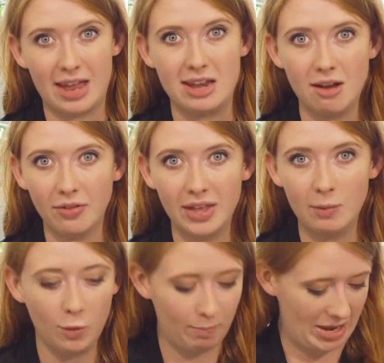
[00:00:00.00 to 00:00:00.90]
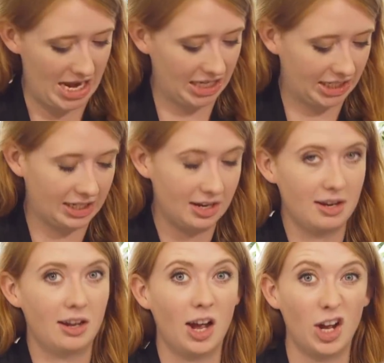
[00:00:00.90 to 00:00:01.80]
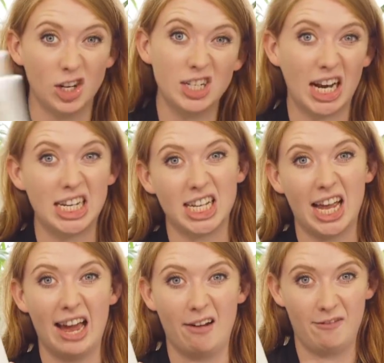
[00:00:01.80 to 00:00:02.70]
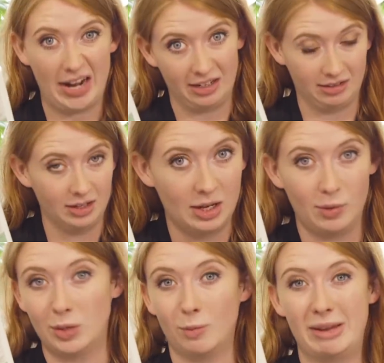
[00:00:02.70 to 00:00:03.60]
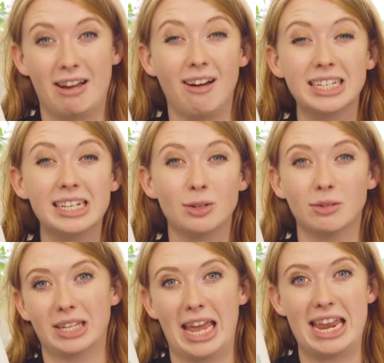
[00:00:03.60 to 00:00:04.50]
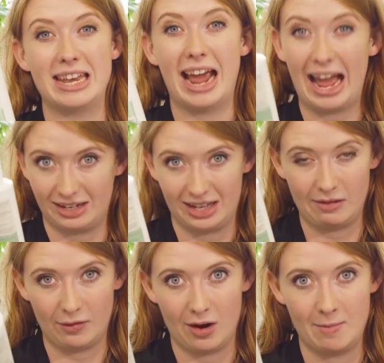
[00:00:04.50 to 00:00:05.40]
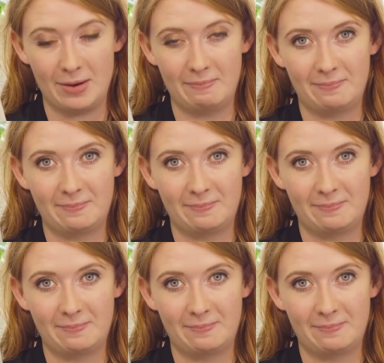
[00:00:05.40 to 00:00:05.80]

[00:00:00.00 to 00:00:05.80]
then nothing will beat a good cleanser and a flannel, which will be kinder to your skin and the environment.